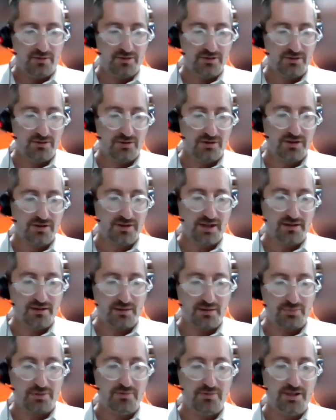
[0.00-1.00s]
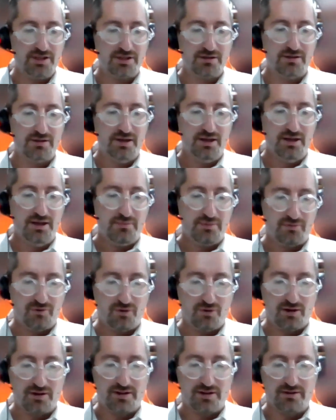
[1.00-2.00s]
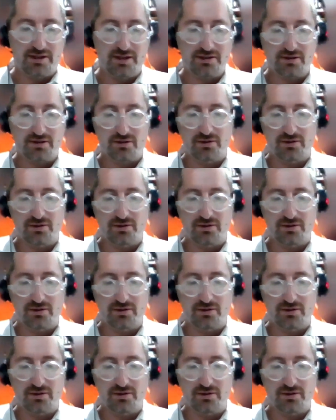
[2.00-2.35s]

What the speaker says: That was in order to get their permission before. Right?